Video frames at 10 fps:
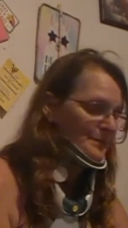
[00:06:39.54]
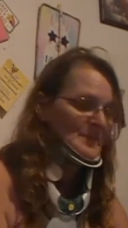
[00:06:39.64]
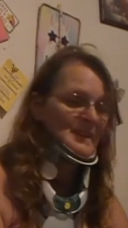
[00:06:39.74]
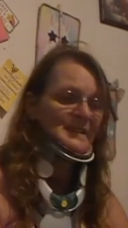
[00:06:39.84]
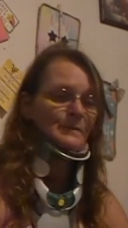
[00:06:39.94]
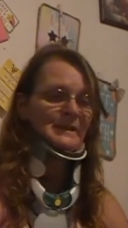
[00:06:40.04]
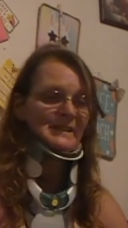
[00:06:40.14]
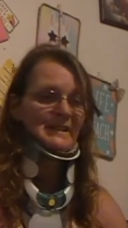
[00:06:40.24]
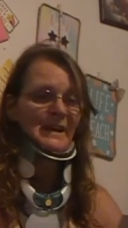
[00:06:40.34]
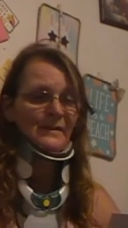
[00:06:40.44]
This one
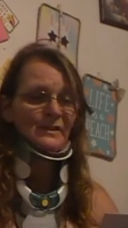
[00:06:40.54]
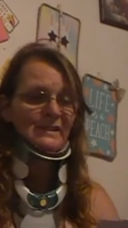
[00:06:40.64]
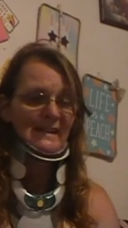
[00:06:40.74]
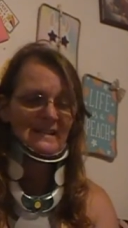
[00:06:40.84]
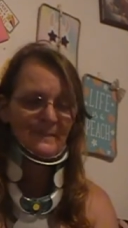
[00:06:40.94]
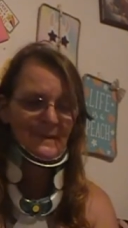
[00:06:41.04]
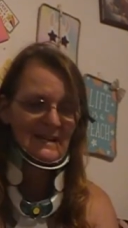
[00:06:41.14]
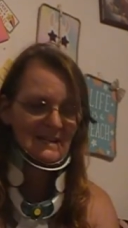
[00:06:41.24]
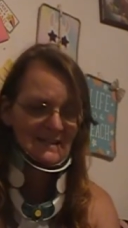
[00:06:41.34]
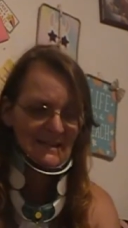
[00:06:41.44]
is another
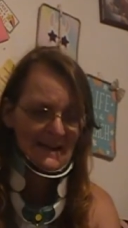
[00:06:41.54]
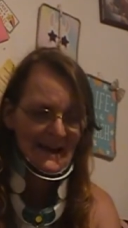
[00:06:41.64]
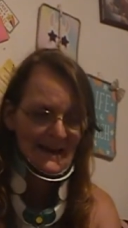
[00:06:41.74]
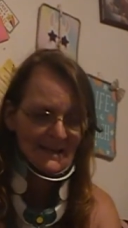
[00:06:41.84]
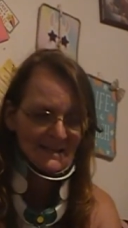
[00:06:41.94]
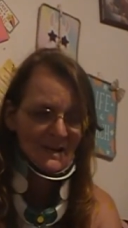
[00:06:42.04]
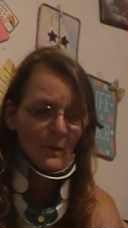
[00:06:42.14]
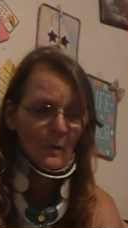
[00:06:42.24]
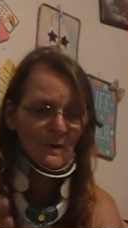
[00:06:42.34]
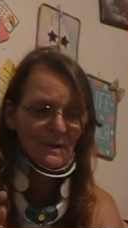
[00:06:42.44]
6-piece, and it has
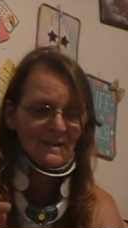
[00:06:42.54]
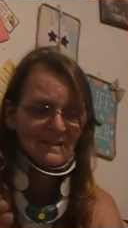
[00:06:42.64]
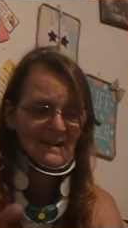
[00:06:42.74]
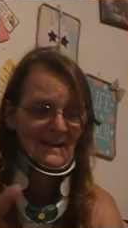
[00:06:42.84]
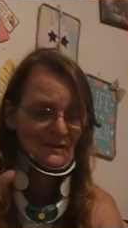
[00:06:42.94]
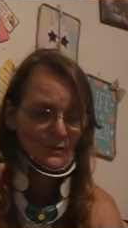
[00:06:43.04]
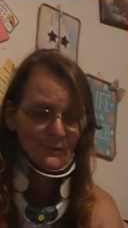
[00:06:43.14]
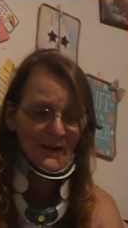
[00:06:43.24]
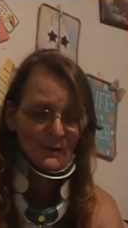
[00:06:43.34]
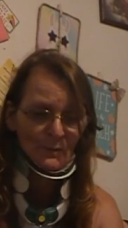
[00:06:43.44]
ornaments, it has the
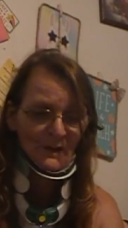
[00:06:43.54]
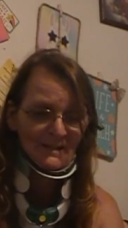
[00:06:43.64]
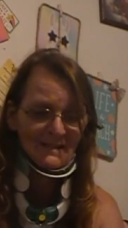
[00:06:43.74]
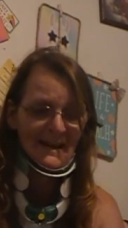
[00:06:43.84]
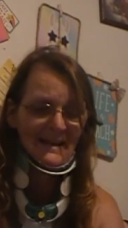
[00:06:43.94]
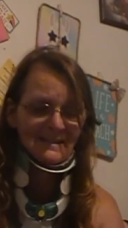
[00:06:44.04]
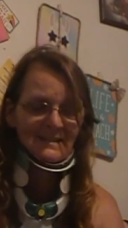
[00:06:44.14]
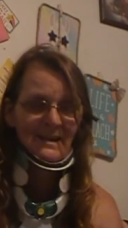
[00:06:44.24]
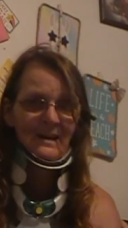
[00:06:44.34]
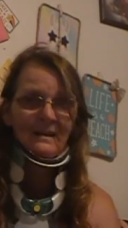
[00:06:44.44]
round ones, it has
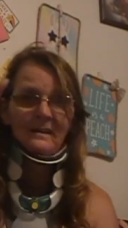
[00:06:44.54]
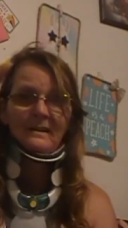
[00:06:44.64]
the